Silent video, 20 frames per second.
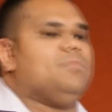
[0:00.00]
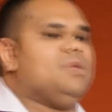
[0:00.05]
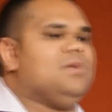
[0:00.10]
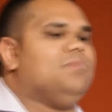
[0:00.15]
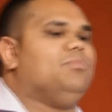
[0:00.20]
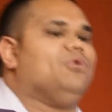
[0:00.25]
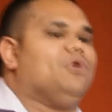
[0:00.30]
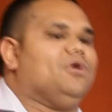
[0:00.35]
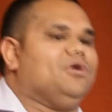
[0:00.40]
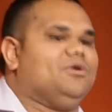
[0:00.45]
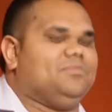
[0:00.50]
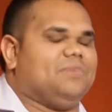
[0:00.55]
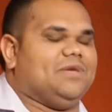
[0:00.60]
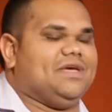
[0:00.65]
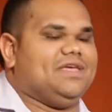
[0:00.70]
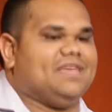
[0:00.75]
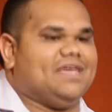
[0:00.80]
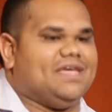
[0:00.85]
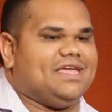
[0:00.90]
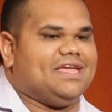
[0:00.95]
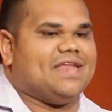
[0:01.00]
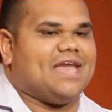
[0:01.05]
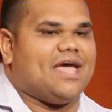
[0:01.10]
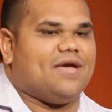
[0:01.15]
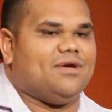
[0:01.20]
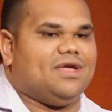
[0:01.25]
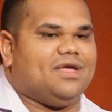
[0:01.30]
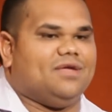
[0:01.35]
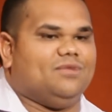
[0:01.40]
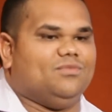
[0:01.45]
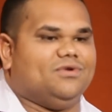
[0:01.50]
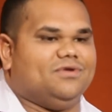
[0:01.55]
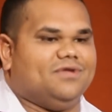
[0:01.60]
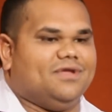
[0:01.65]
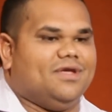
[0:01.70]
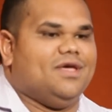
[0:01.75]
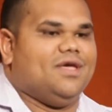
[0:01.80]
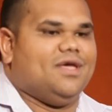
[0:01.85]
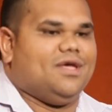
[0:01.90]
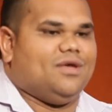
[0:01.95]
my boy would be there, you know, and
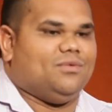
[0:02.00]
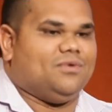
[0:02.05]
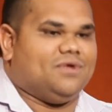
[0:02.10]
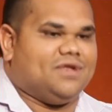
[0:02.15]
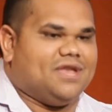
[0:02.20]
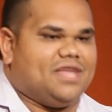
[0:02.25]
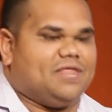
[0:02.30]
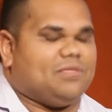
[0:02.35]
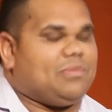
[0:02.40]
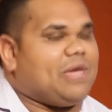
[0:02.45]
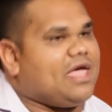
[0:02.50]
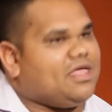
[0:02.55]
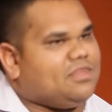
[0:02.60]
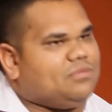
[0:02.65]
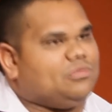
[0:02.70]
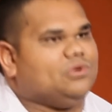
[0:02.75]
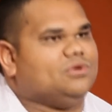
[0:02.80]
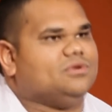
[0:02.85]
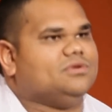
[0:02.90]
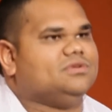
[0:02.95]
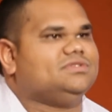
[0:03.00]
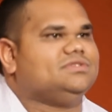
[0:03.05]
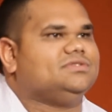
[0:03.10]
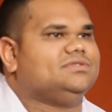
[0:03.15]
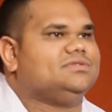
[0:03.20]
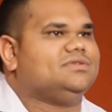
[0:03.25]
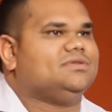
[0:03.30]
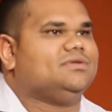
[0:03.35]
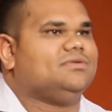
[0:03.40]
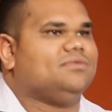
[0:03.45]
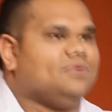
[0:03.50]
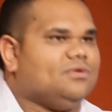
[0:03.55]
we'd, we'd need to pay the bills.